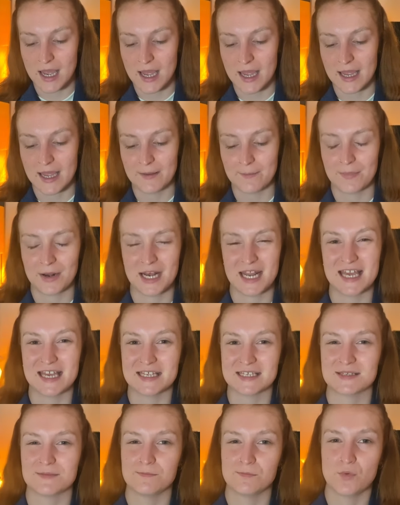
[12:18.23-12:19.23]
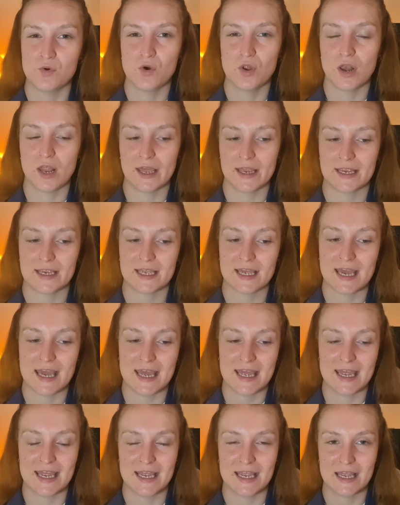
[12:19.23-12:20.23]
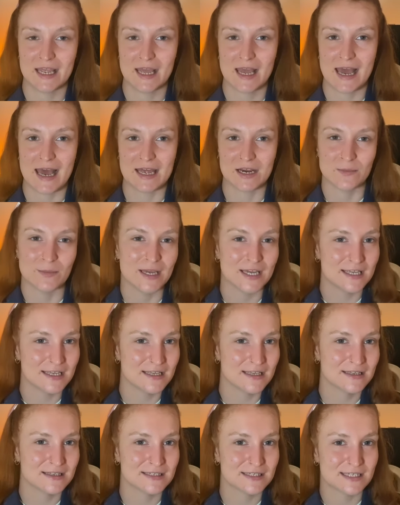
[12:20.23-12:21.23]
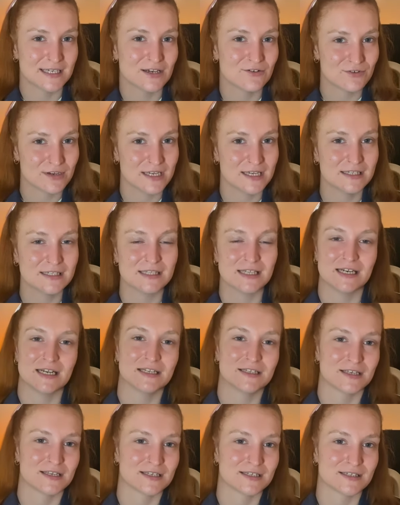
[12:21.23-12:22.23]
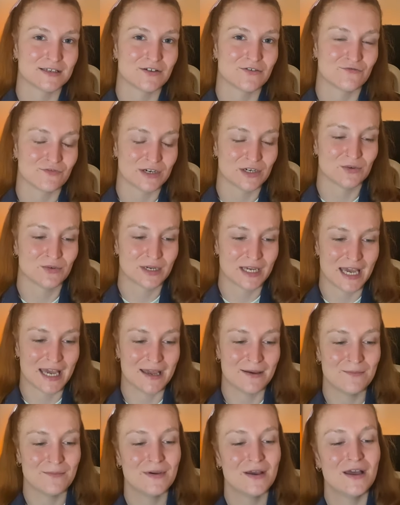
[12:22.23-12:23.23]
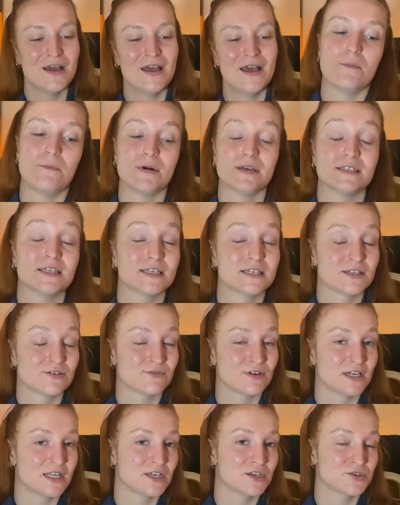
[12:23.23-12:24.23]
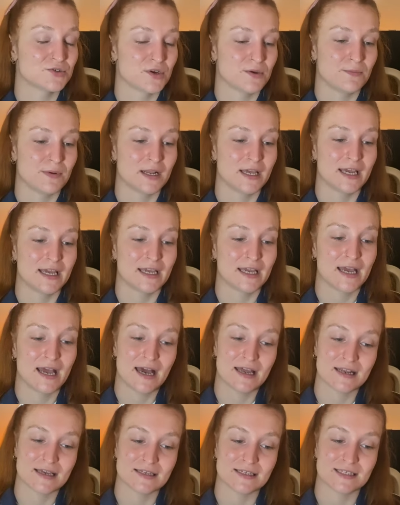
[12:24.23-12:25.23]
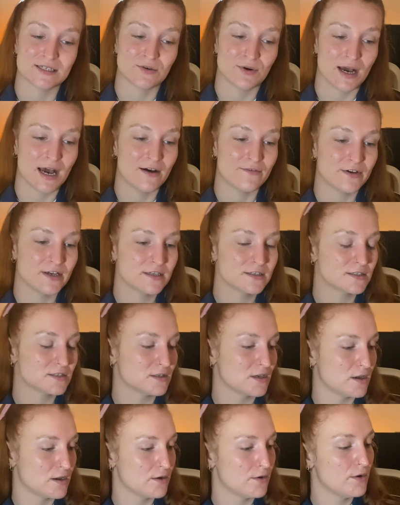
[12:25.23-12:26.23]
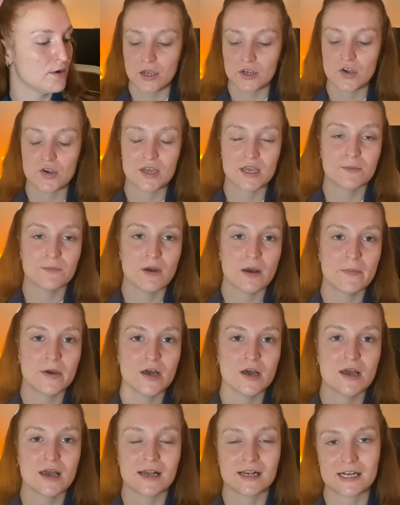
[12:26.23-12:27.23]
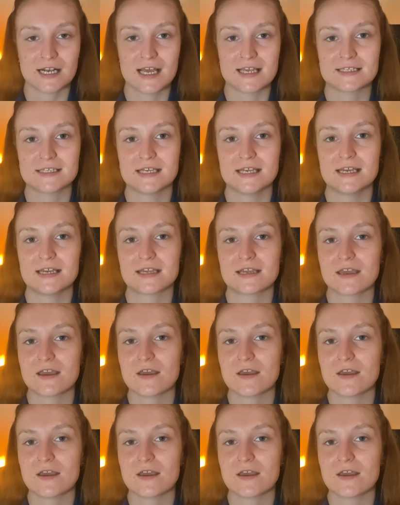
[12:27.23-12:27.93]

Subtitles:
it plays more like a anime series than it does a real game. My sister really enjoyed playing it and I still have it, so. Cooking Mama, a classic,